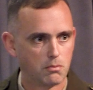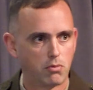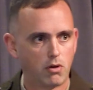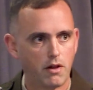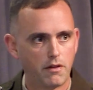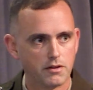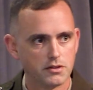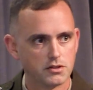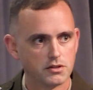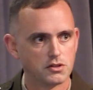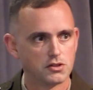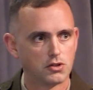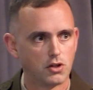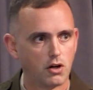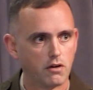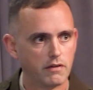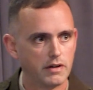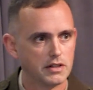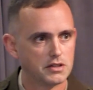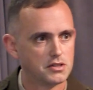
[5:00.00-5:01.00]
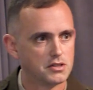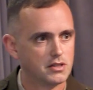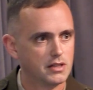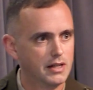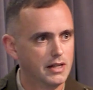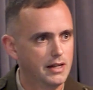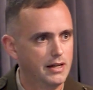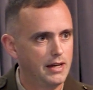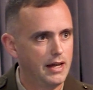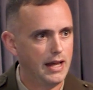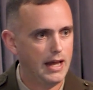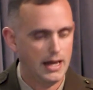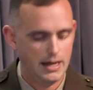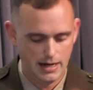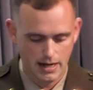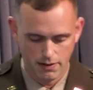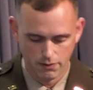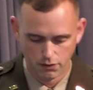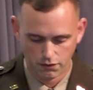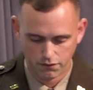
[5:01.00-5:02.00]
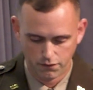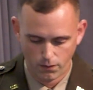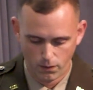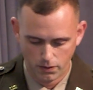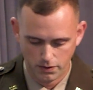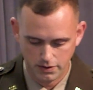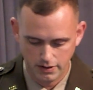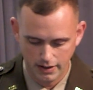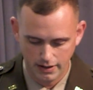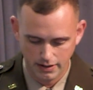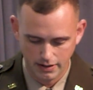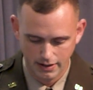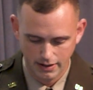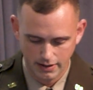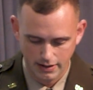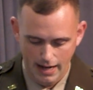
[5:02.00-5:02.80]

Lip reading: brothers in service. And I look forward to